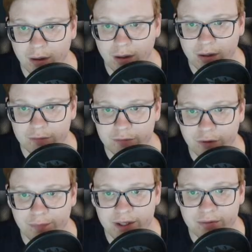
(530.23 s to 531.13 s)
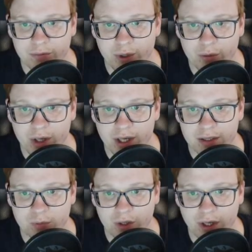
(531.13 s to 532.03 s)
And from that
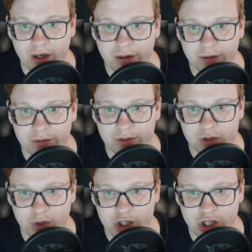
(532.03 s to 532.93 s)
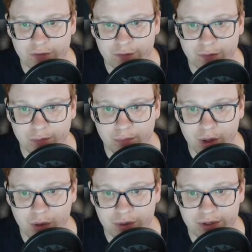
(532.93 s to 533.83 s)
request, we are switching from
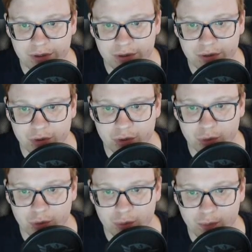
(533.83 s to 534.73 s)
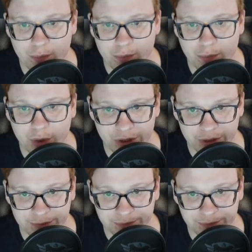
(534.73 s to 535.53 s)
post to put.